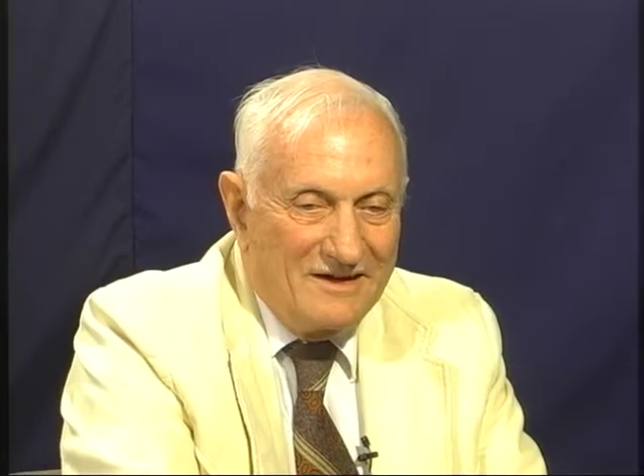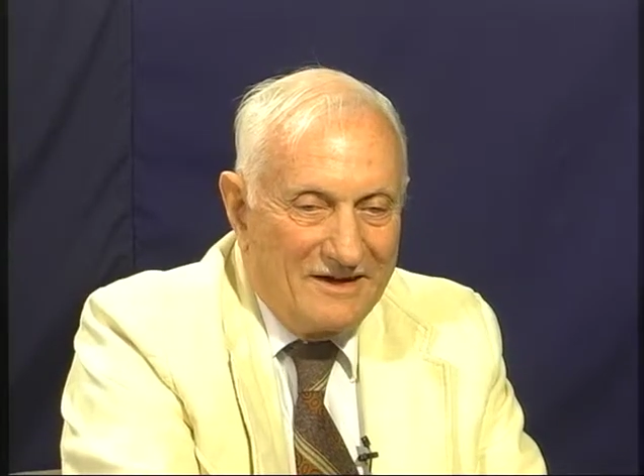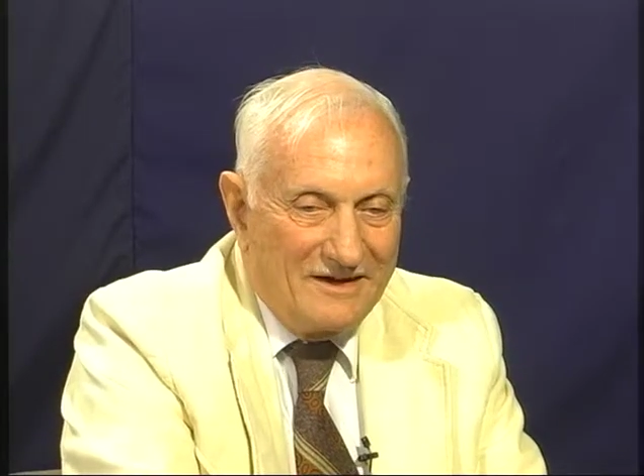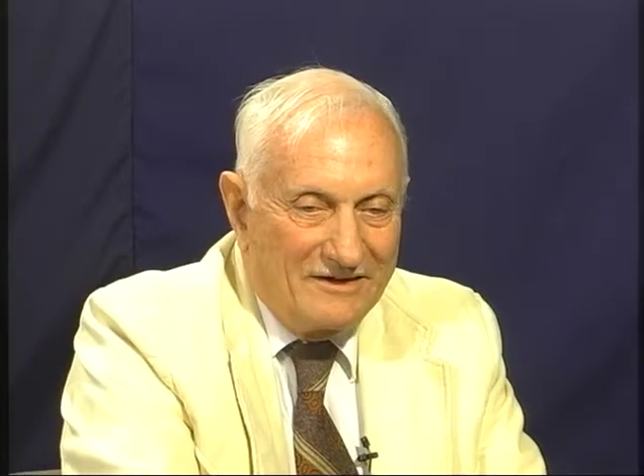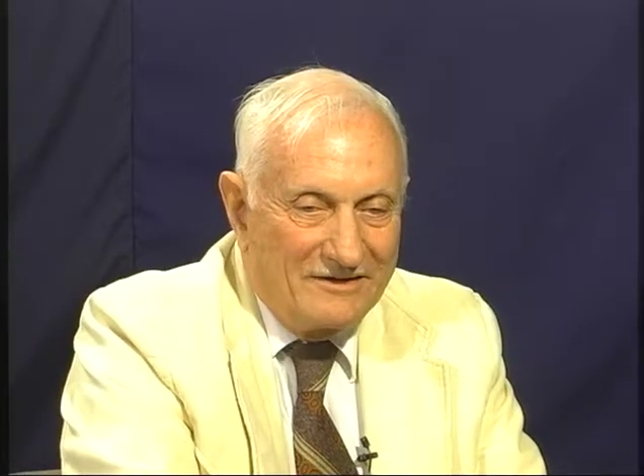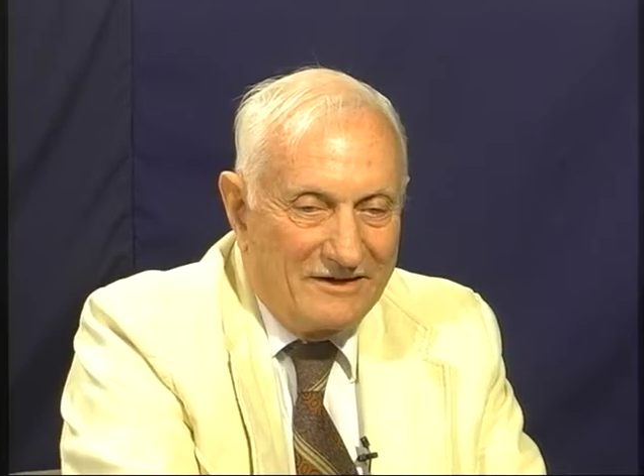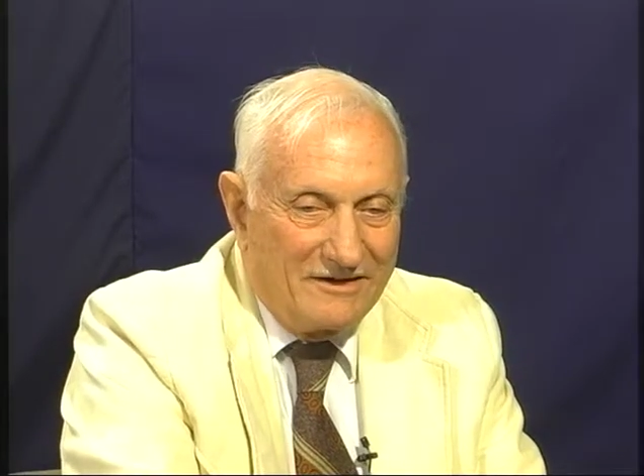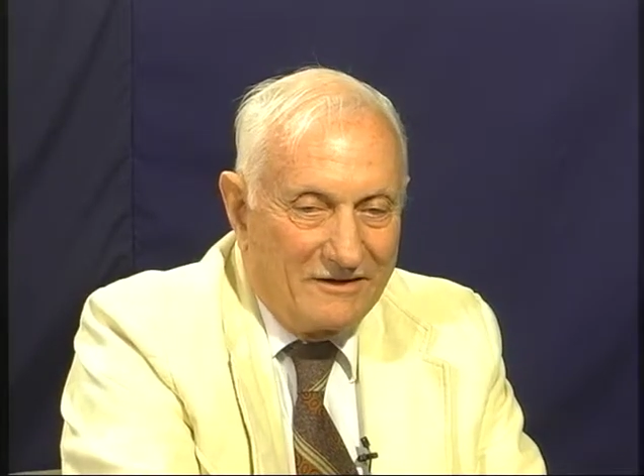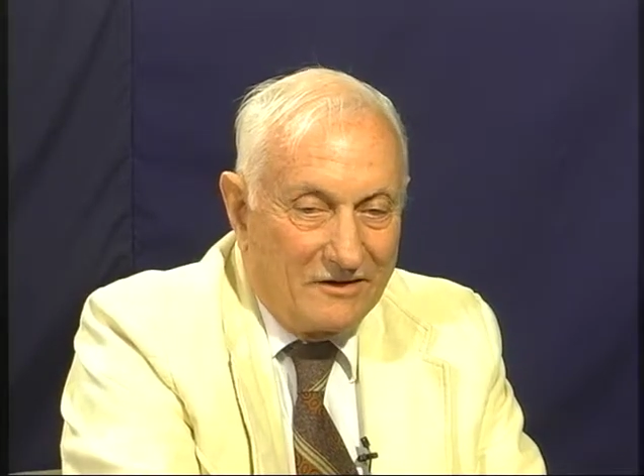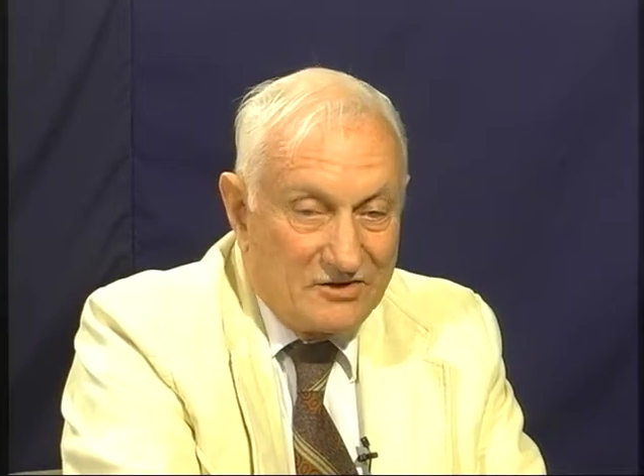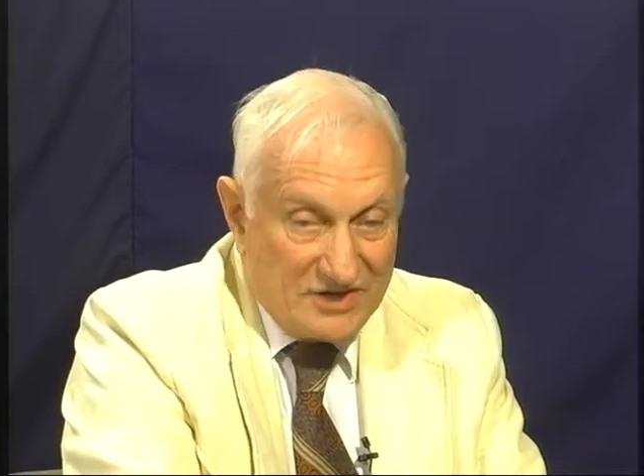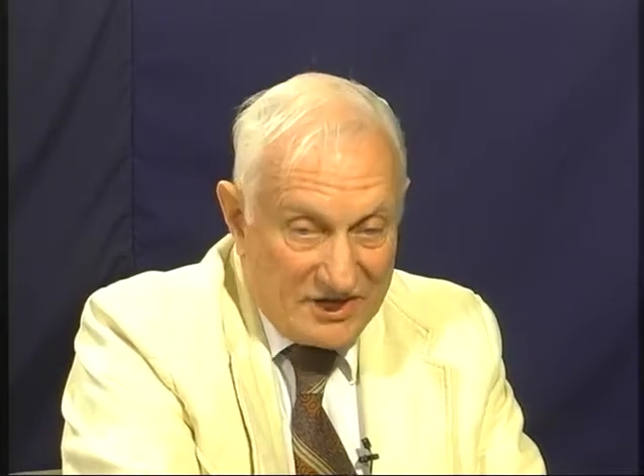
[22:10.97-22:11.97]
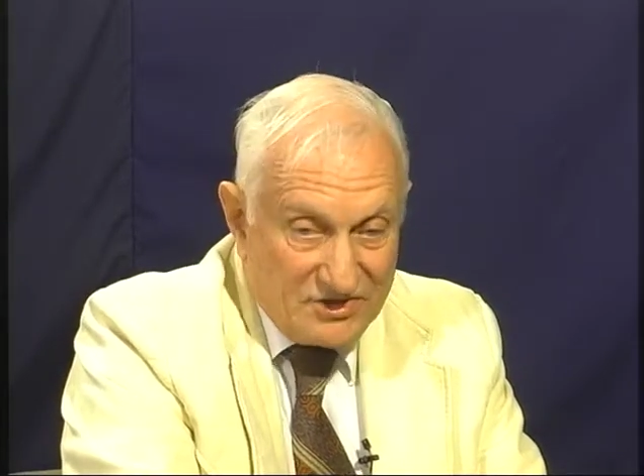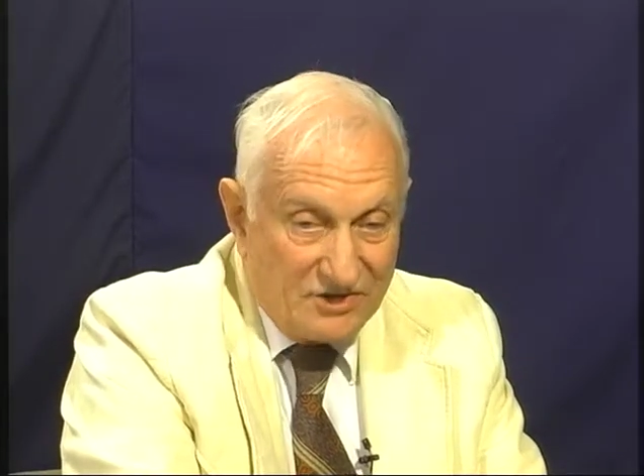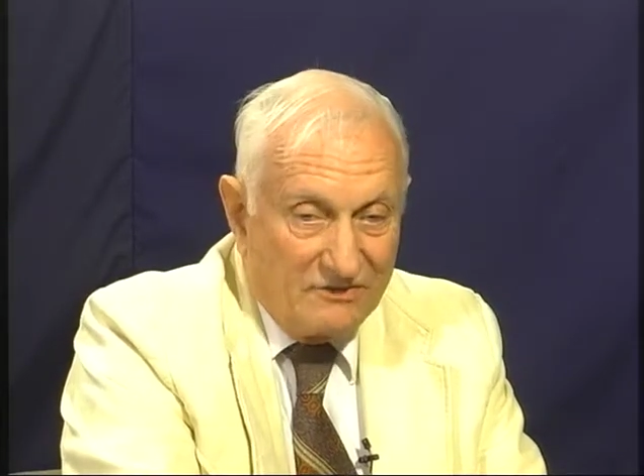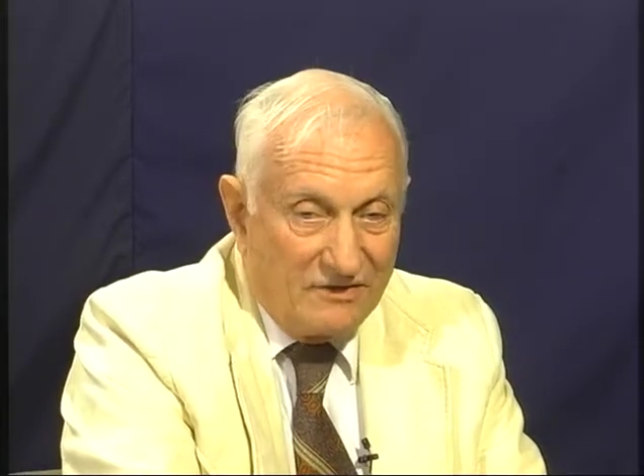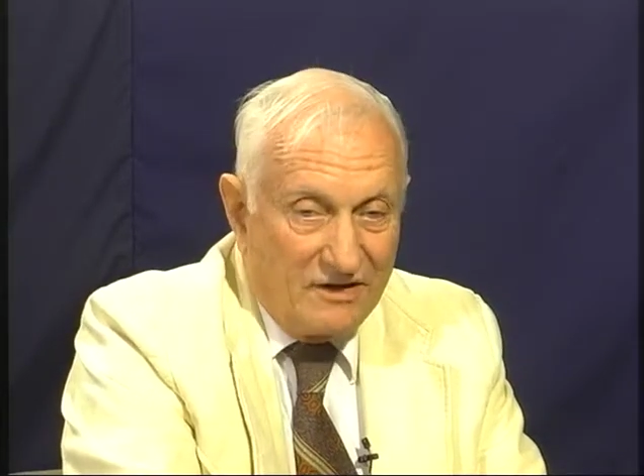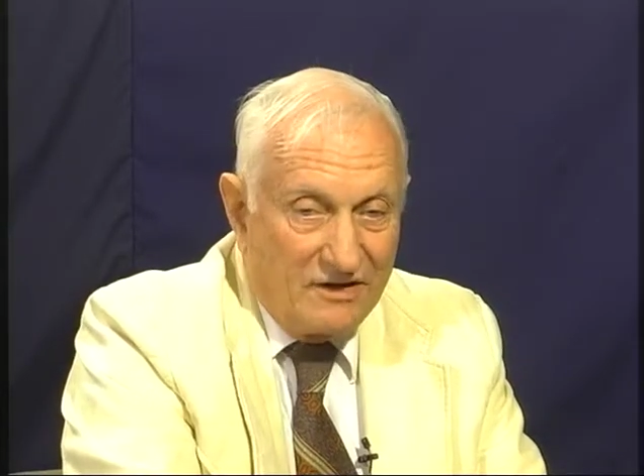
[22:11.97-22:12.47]
and our
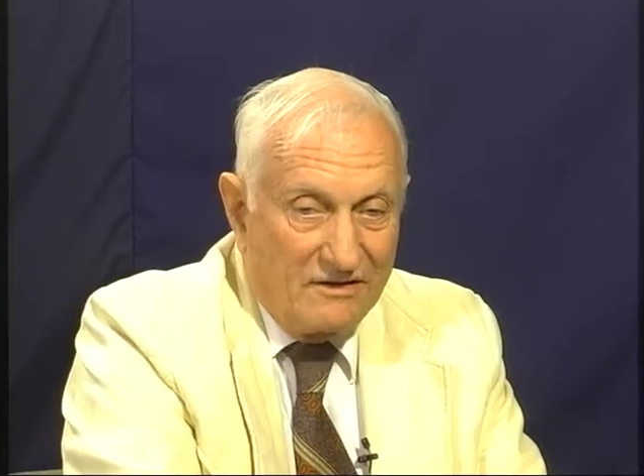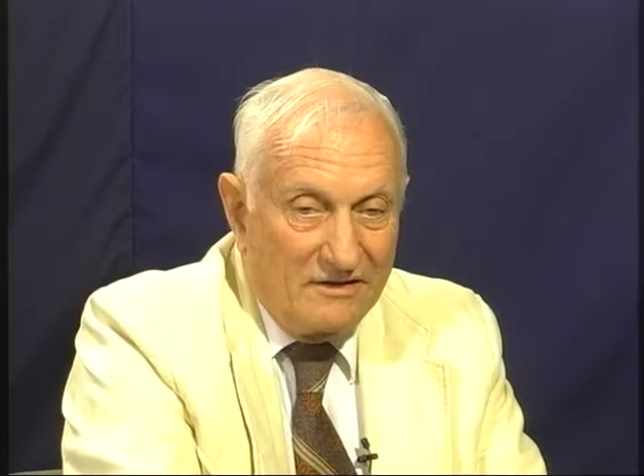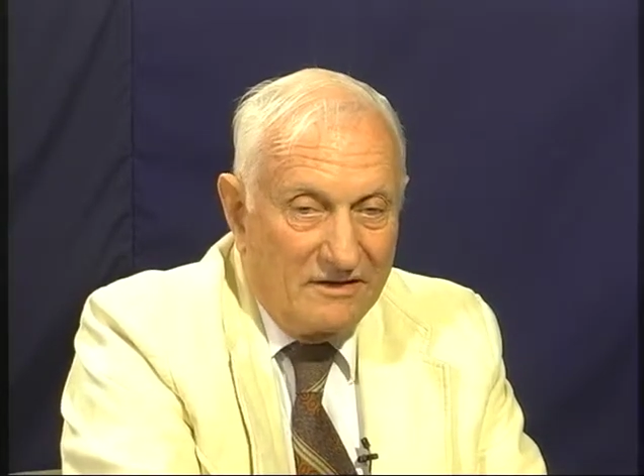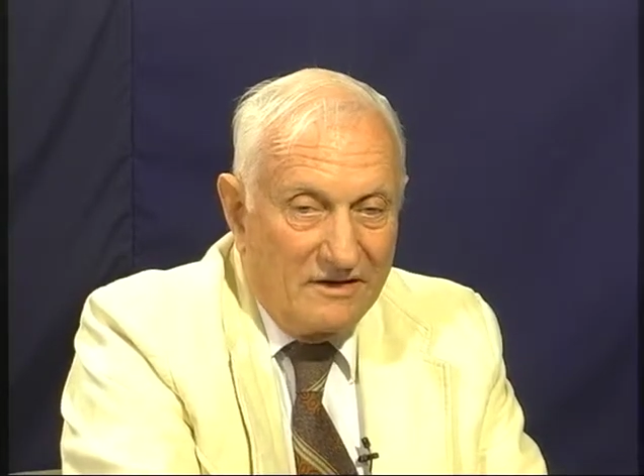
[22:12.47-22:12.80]
assessor